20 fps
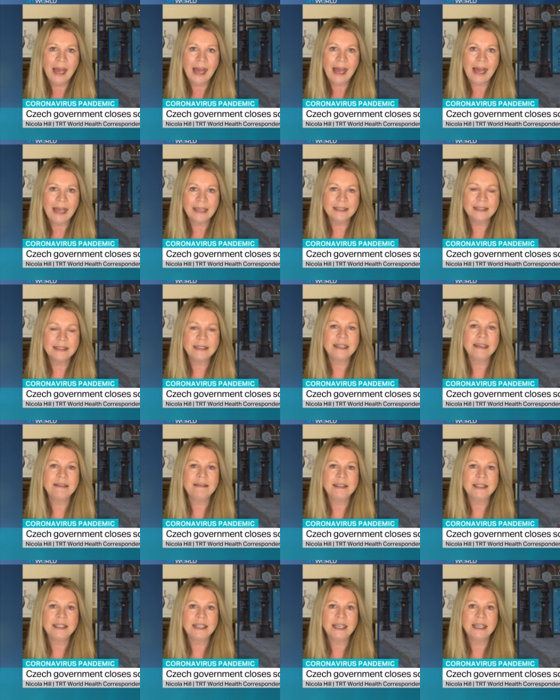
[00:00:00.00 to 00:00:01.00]
as
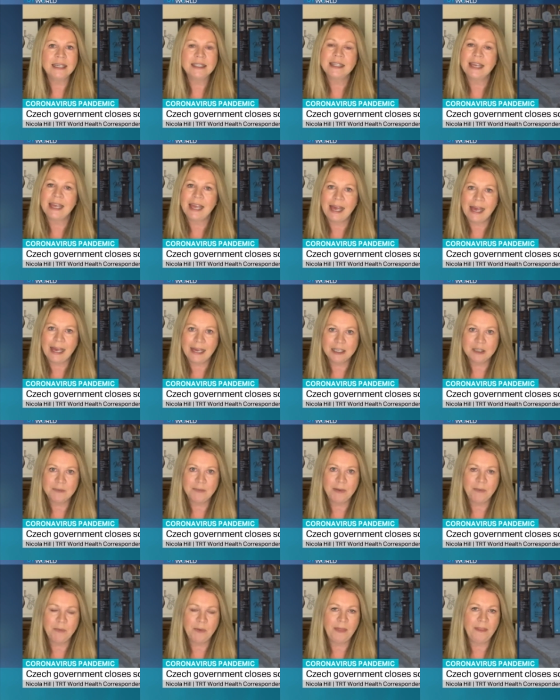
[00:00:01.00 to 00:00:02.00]
seriously as they had
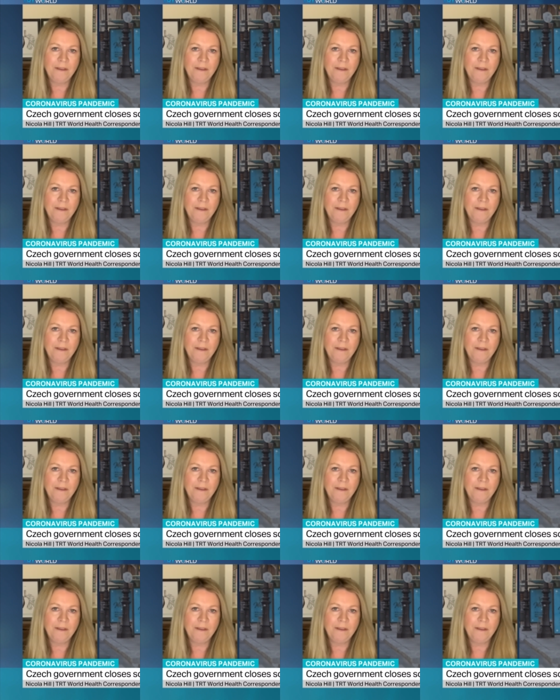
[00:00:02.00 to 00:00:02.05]
been when the